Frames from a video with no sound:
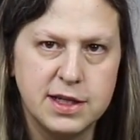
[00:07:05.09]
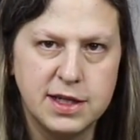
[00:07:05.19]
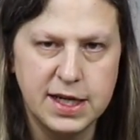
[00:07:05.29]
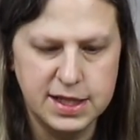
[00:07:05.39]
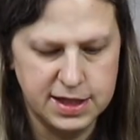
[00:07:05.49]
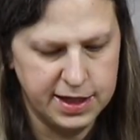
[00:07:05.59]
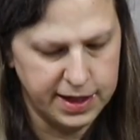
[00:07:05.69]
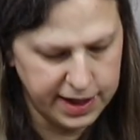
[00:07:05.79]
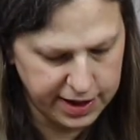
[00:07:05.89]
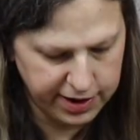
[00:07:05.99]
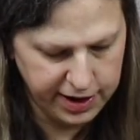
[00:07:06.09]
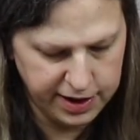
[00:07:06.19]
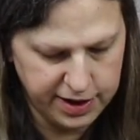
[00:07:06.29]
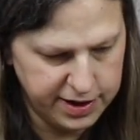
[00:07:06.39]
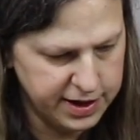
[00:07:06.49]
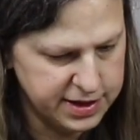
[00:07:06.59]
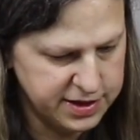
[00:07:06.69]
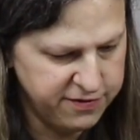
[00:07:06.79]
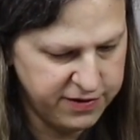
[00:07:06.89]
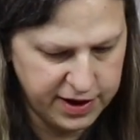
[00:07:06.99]
and tested it out, and it does
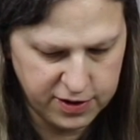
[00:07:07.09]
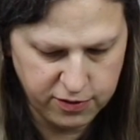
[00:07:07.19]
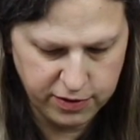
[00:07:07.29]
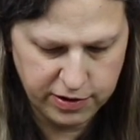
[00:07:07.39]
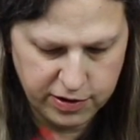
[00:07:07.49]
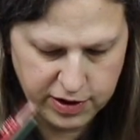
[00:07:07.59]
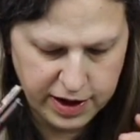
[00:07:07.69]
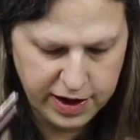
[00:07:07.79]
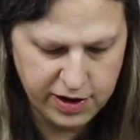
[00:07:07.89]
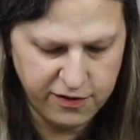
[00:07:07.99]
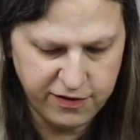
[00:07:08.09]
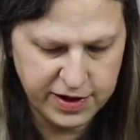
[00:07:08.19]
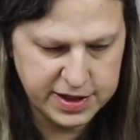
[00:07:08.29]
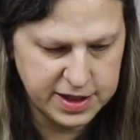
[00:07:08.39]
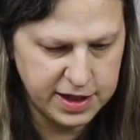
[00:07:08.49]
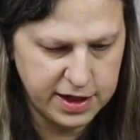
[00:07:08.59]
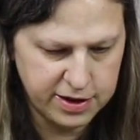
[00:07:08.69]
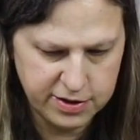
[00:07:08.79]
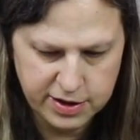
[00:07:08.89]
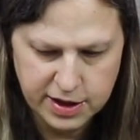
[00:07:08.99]
in fact work and it fits in
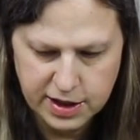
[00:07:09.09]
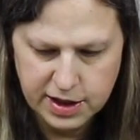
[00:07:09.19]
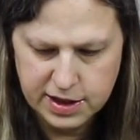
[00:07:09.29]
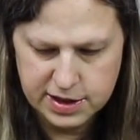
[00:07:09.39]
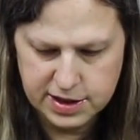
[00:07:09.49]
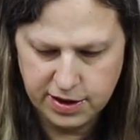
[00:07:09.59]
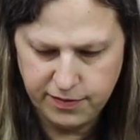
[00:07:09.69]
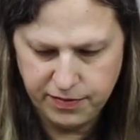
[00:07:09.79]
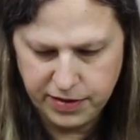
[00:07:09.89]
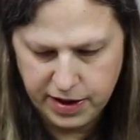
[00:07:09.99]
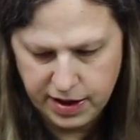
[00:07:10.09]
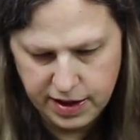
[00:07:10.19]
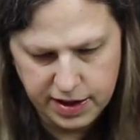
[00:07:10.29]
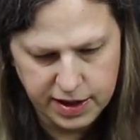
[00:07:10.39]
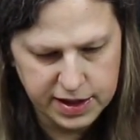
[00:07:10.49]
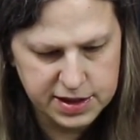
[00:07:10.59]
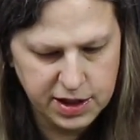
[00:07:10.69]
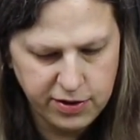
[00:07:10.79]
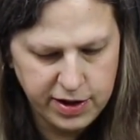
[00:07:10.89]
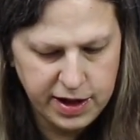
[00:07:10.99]
here. So let's
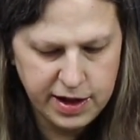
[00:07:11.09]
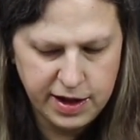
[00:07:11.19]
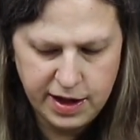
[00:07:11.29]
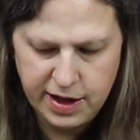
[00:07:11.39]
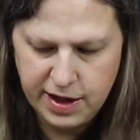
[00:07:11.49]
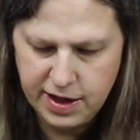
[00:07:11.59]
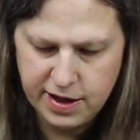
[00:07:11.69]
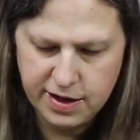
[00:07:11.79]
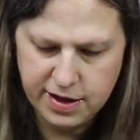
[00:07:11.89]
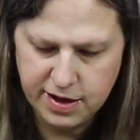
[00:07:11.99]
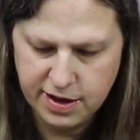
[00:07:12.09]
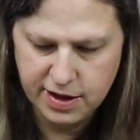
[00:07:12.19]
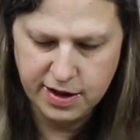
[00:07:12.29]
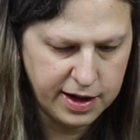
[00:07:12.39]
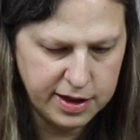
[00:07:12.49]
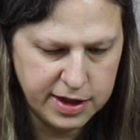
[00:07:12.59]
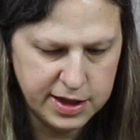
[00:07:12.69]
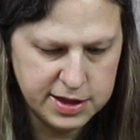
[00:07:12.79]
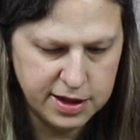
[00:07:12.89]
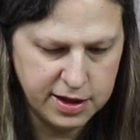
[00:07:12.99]
go ahead and get
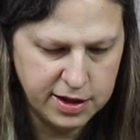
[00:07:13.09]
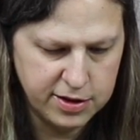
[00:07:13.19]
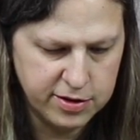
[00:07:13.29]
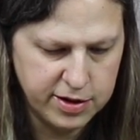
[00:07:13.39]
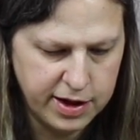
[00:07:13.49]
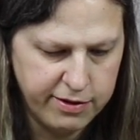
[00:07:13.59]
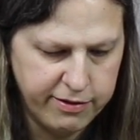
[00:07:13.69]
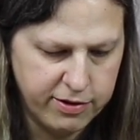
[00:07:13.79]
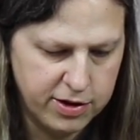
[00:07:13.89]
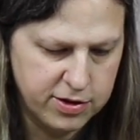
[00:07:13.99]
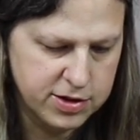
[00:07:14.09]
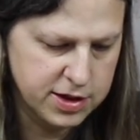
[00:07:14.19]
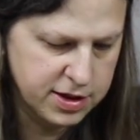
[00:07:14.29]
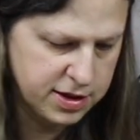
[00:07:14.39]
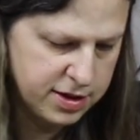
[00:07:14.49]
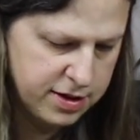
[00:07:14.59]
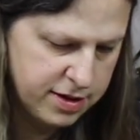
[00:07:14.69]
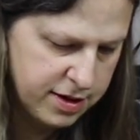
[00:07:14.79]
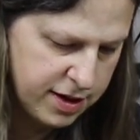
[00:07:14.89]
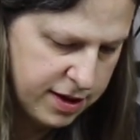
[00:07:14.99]
this on here however it goes on.
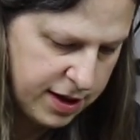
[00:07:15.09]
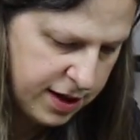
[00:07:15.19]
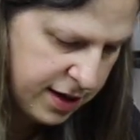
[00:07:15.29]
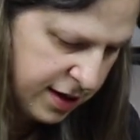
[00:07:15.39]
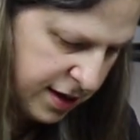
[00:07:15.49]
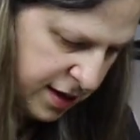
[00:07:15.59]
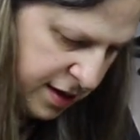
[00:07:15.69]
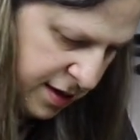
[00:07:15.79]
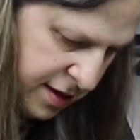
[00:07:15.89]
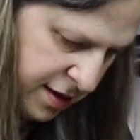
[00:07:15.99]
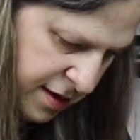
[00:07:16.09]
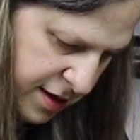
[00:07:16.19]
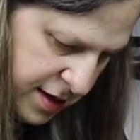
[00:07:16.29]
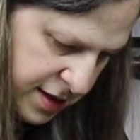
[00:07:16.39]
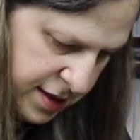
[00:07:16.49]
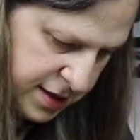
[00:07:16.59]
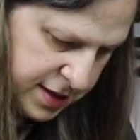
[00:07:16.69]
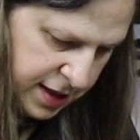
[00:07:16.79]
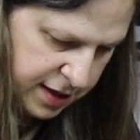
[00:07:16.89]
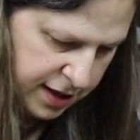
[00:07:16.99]
I think
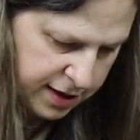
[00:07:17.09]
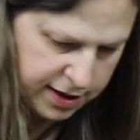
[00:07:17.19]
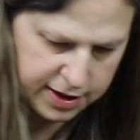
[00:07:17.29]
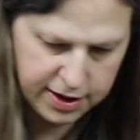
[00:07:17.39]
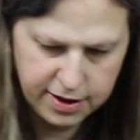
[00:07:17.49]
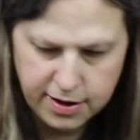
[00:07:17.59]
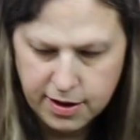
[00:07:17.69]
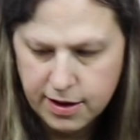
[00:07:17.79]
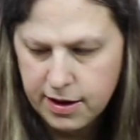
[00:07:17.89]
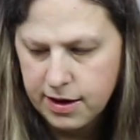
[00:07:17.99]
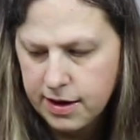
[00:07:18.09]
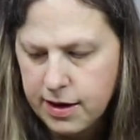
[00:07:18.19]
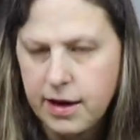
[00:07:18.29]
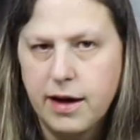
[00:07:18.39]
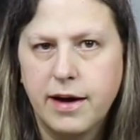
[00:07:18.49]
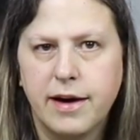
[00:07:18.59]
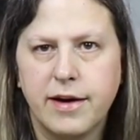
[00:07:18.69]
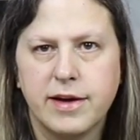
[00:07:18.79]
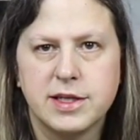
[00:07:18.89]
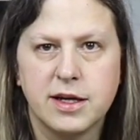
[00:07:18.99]
something like that.
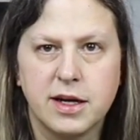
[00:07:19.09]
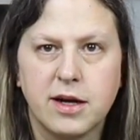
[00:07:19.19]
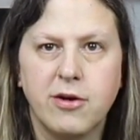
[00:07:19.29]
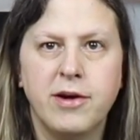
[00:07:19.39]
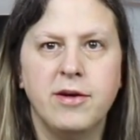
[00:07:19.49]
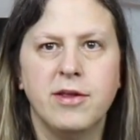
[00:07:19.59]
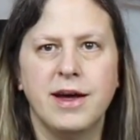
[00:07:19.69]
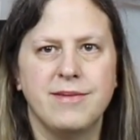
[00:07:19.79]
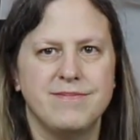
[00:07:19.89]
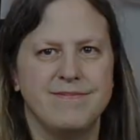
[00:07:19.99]
So I'm going to go ahead and do that.